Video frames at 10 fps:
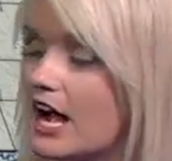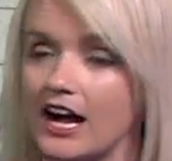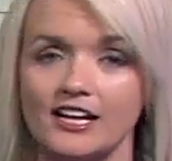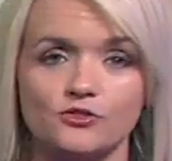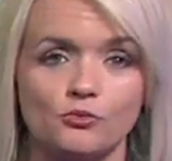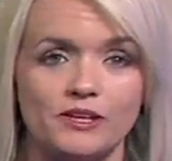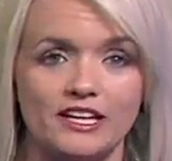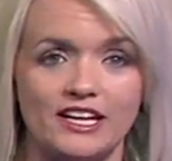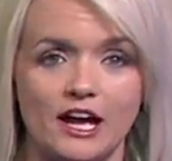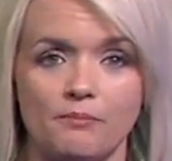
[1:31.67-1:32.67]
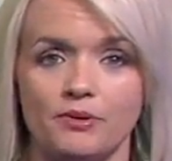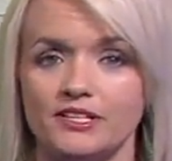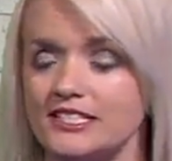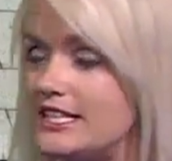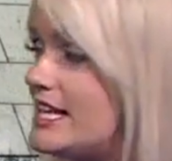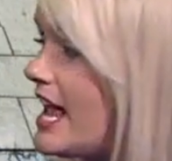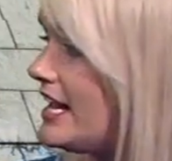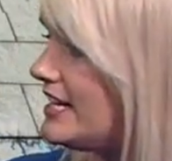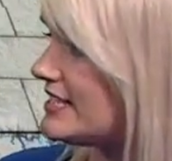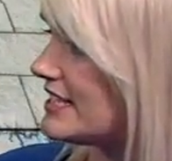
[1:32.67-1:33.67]
Highs will be getting up into the
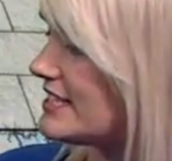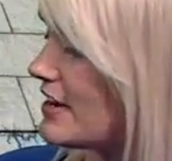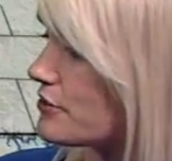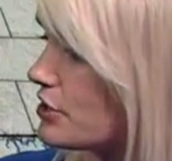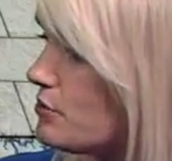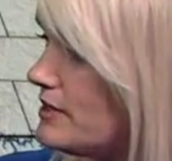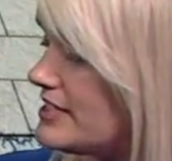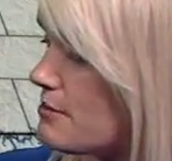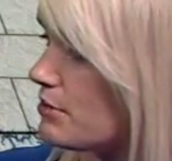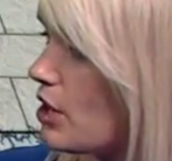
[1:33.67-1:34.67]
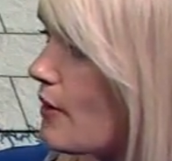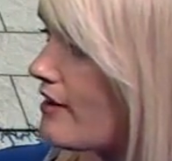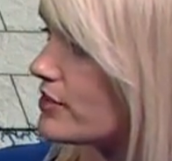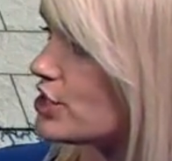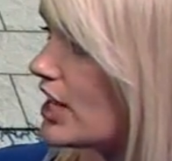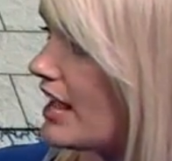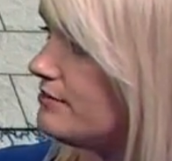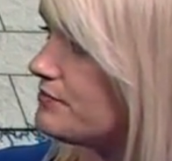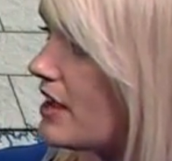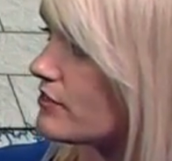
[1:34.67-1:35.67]
80s this afternoon. We stay below average again.